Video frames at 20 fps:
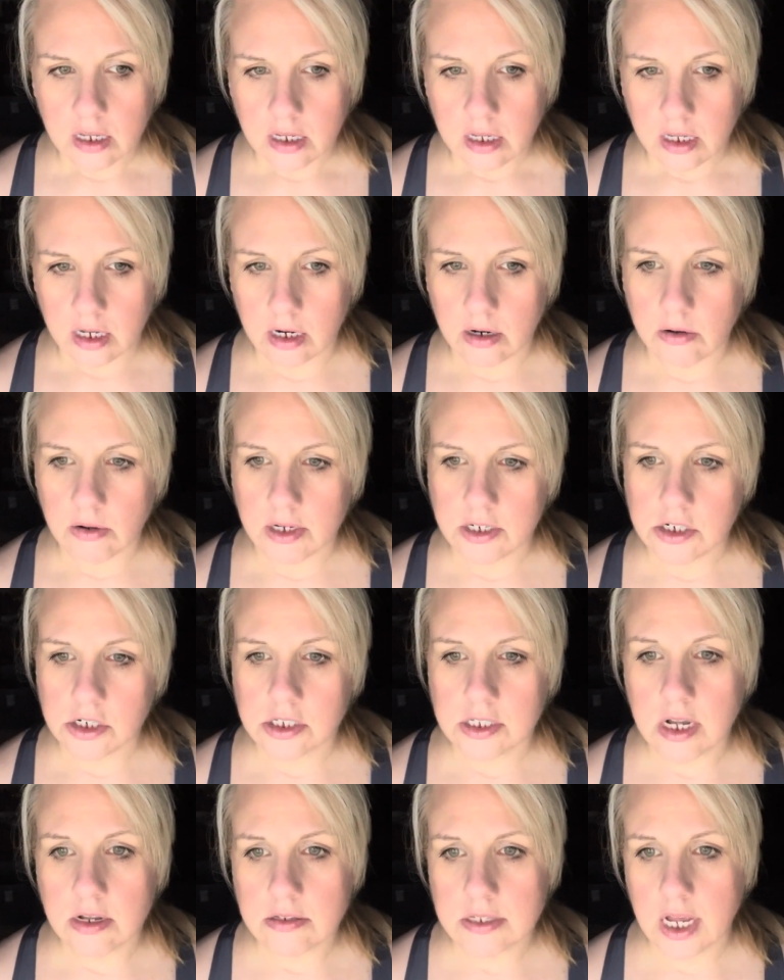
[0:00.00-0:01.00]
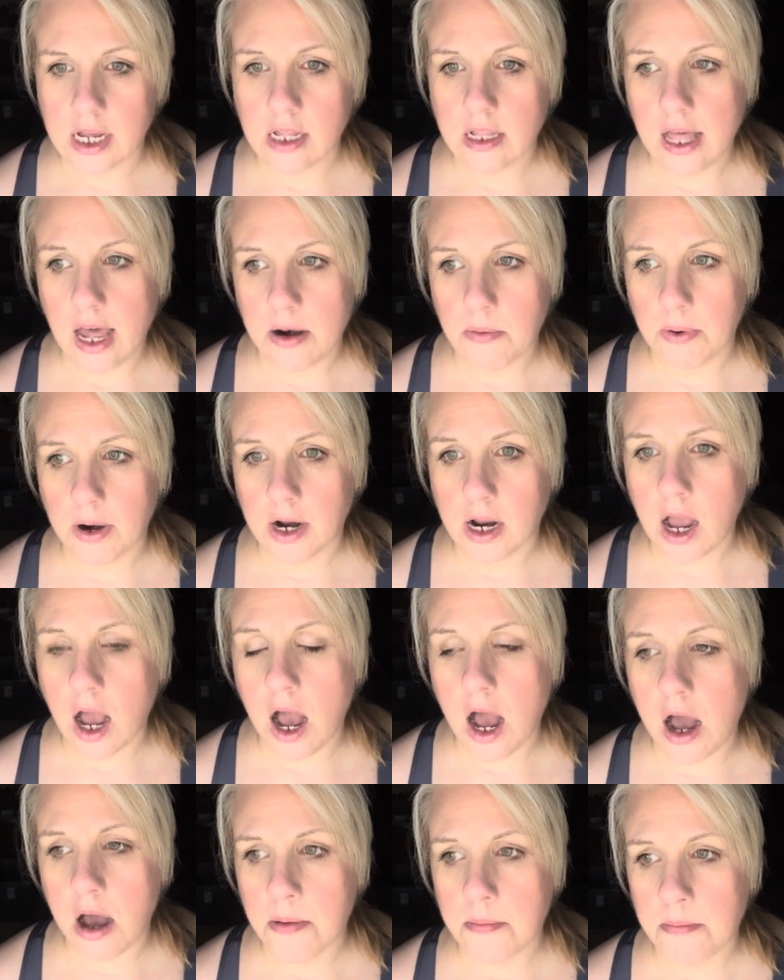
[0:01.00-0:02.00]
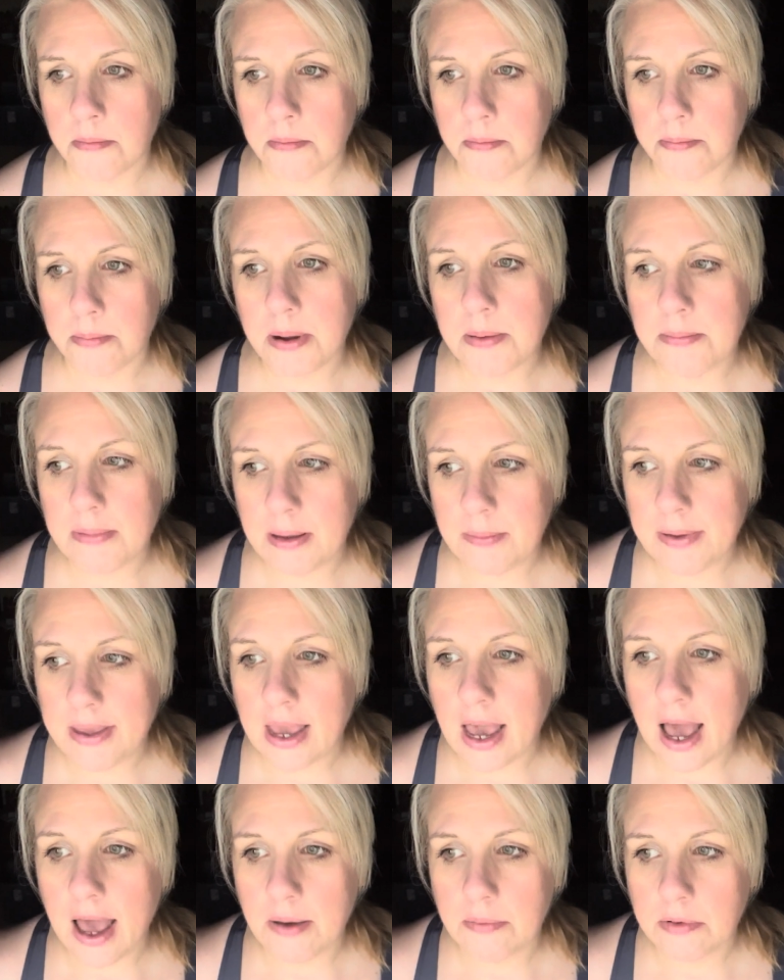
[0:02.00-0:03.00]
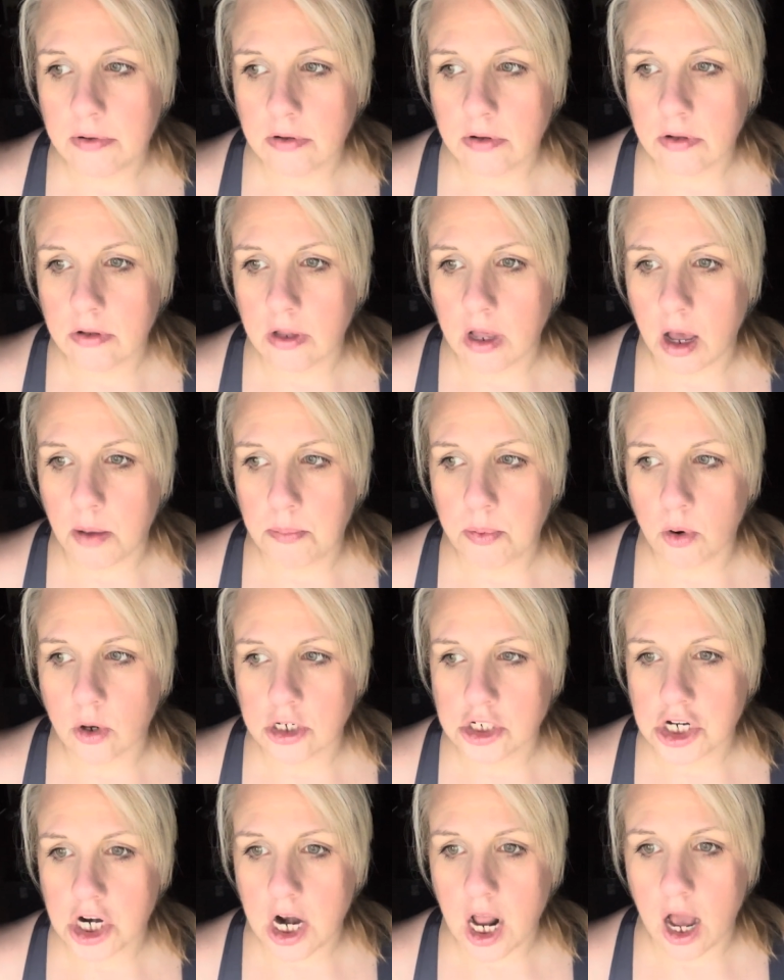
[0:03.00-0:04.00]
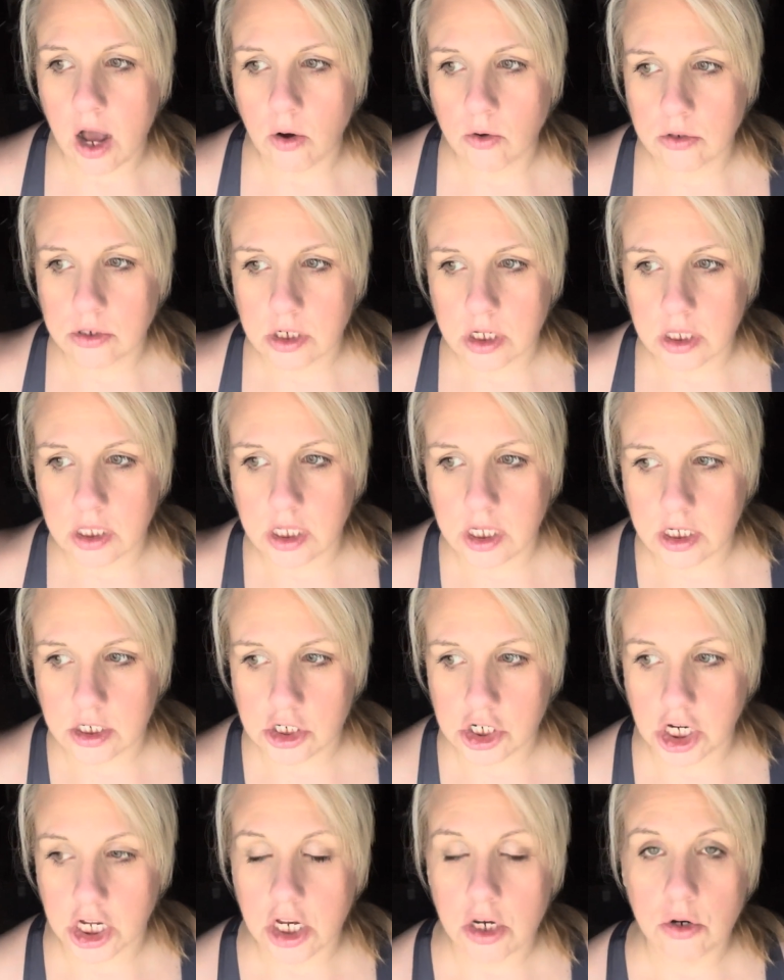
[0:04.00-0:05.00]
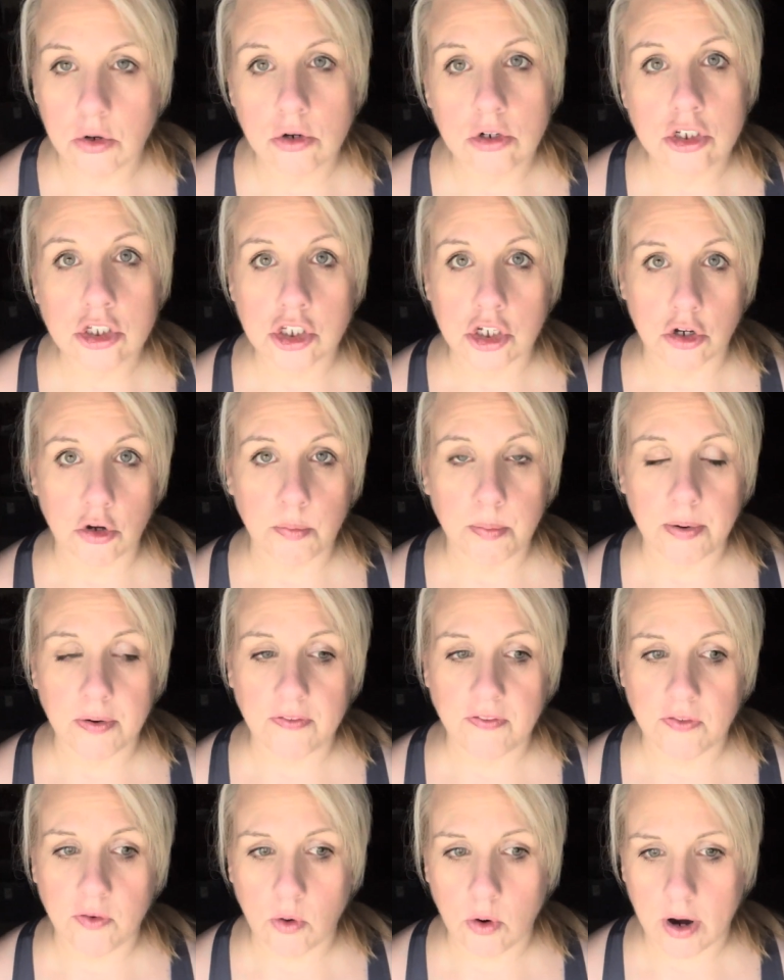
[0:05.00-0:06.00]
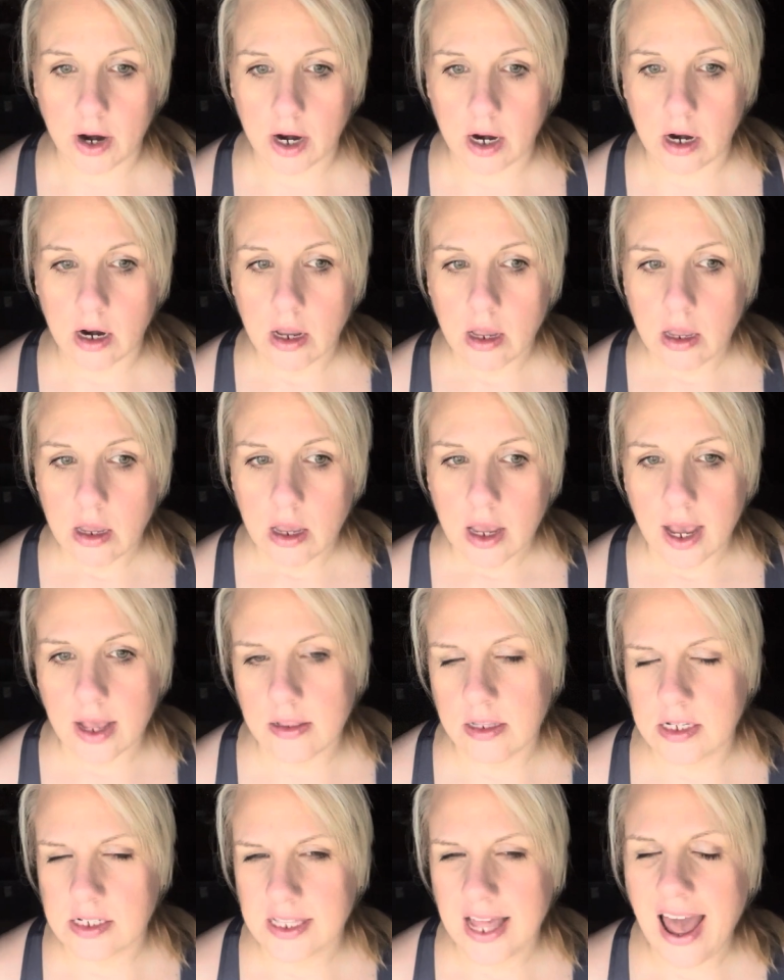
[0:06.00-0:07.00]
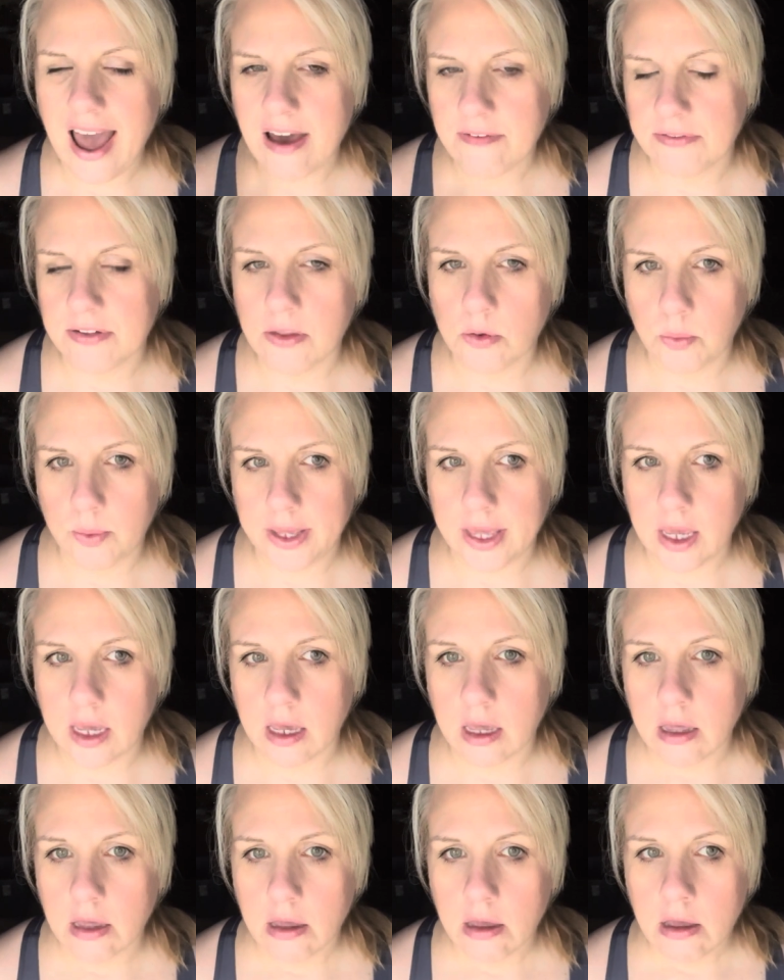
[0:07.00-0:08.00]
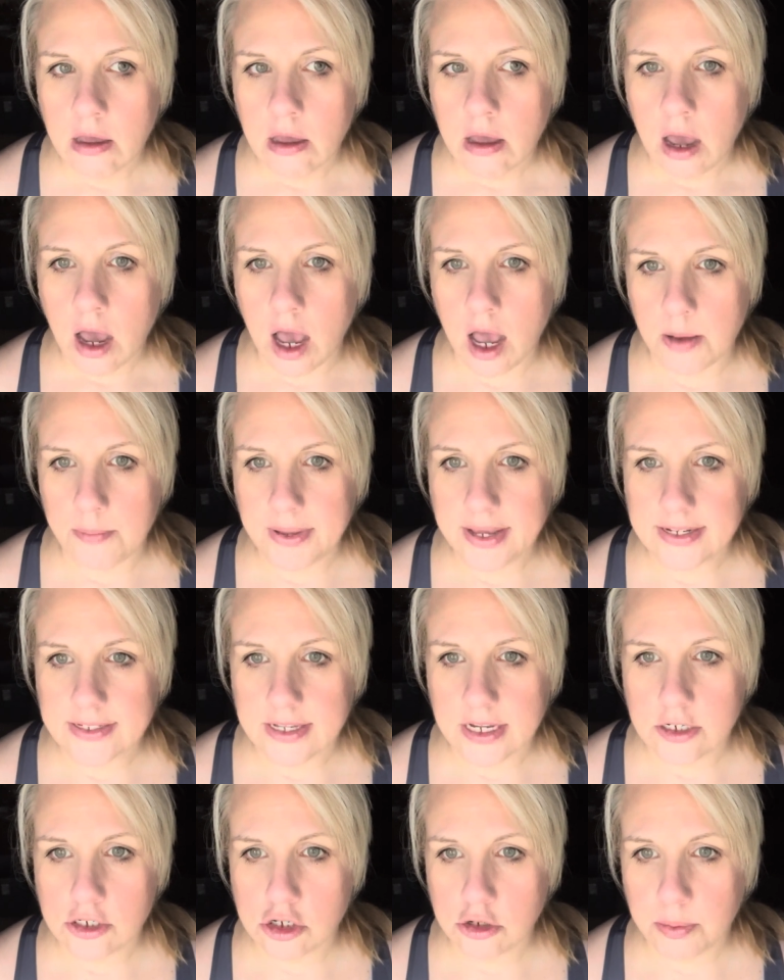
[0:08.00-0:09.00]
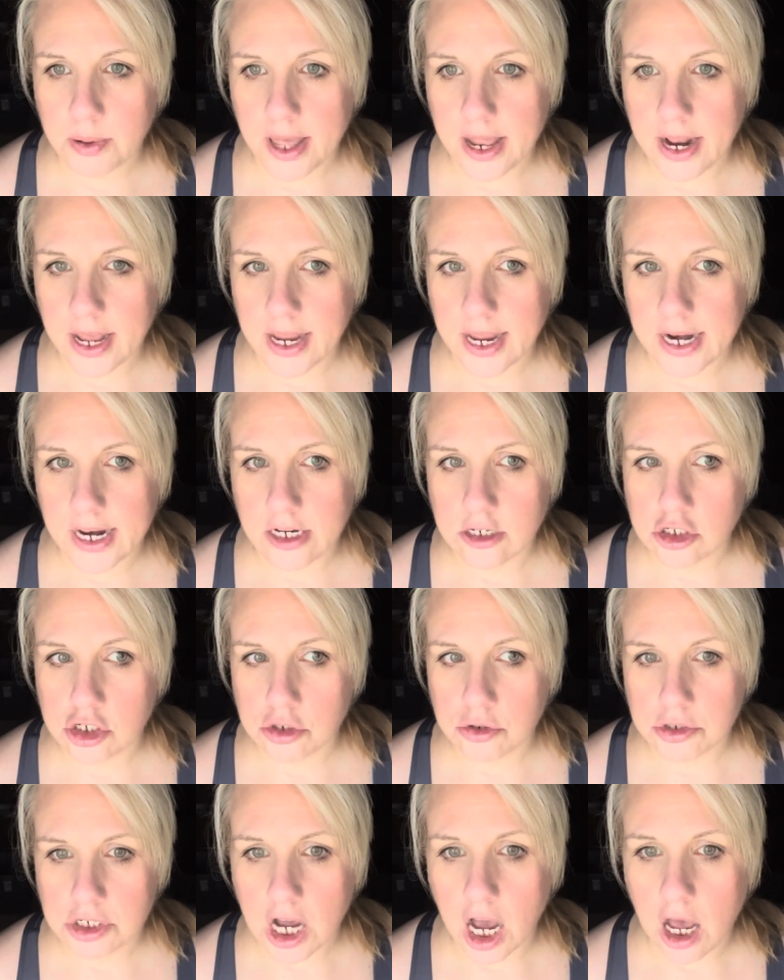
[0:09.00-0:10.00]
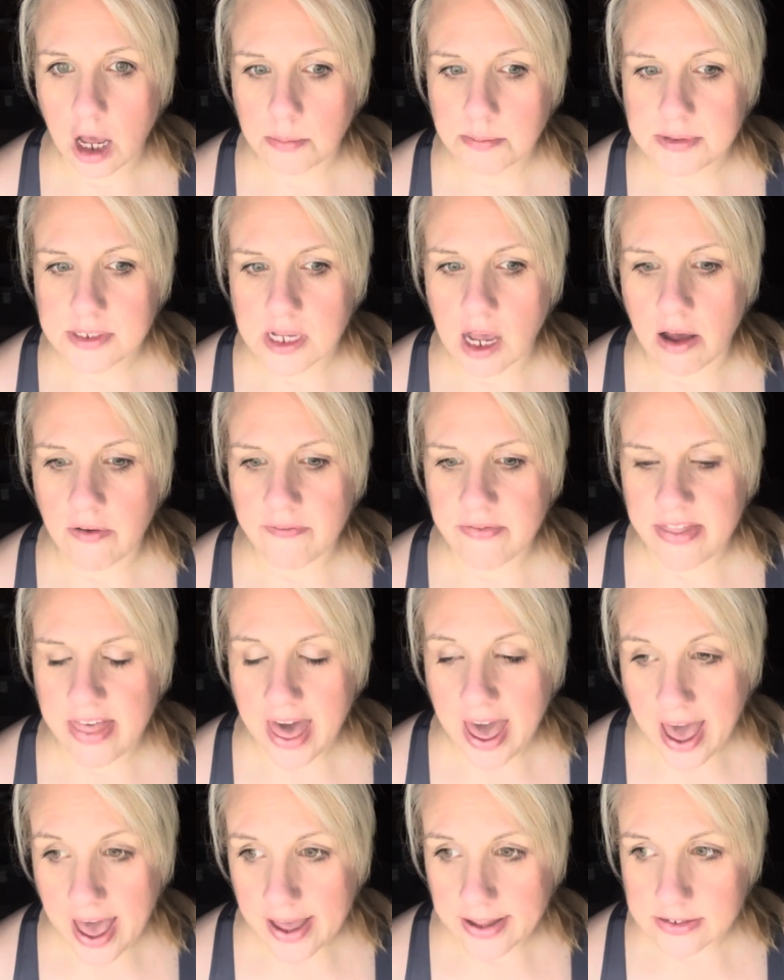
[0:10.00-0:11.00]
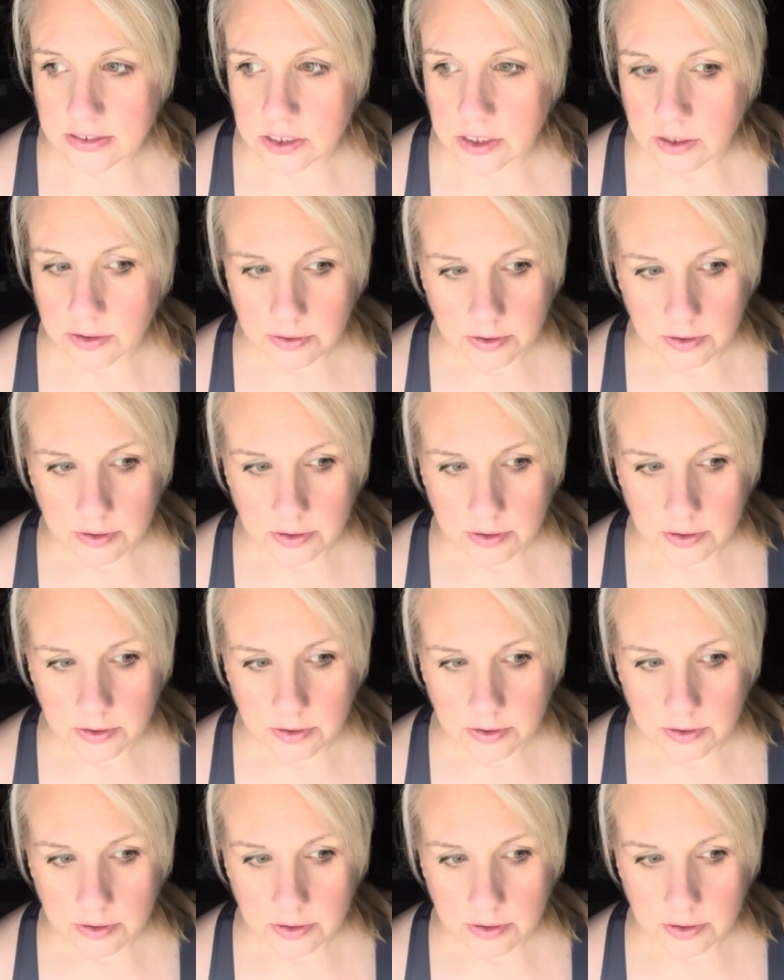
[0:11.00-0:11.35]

You know, it just sounds like a lot of work. Um, but maybe I will portion out the chicken noodle soup for at least half of the week uh, because I do plan on getting two tubs of that.